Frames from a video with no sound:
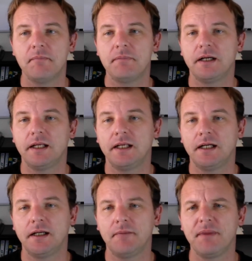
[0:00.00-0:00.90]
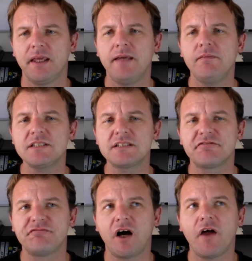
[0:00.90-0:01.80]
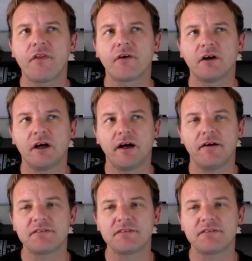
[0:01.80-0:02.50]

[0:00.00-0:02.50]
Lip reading: But he was the father of